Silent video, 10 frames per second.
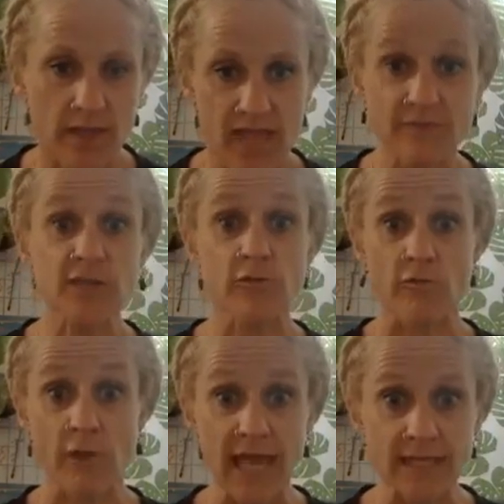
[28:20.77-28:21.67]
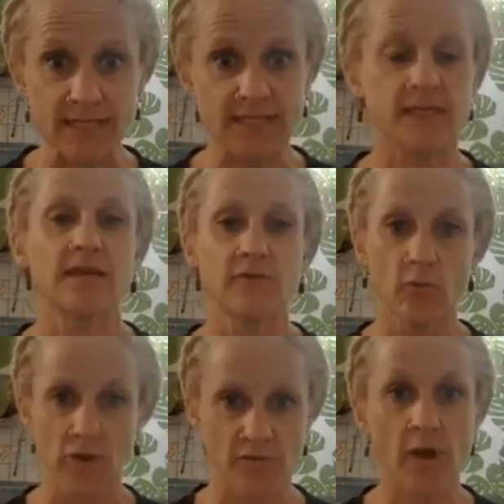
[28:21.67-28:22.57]
They have certain rights
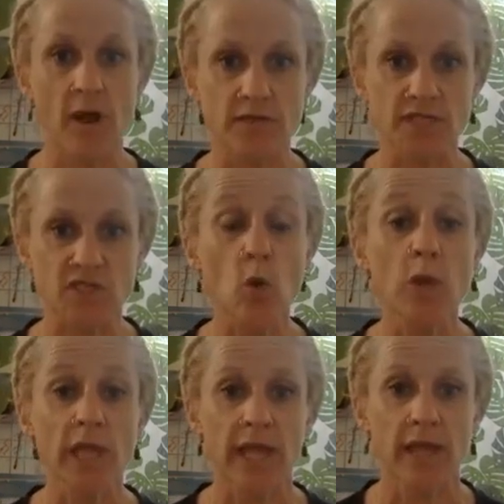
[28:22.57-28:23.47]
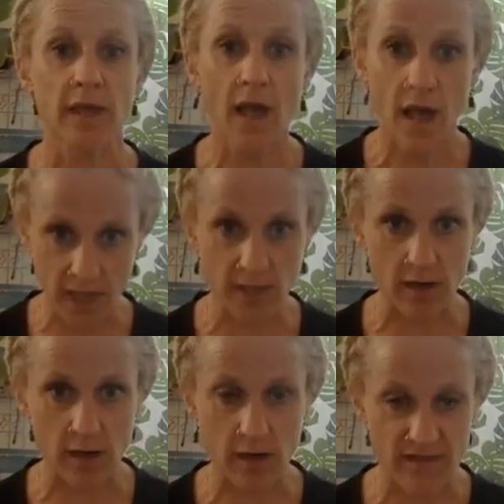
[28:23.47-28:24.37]
with regard to schooling
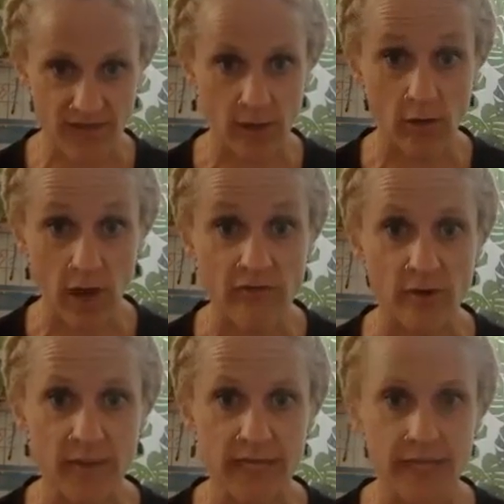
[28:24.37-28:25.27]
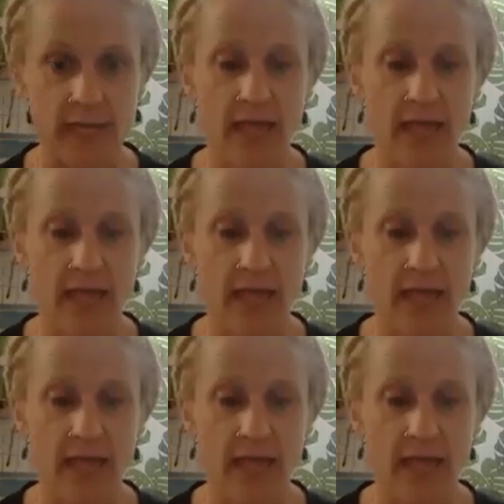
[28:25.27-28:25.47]
under the federal government,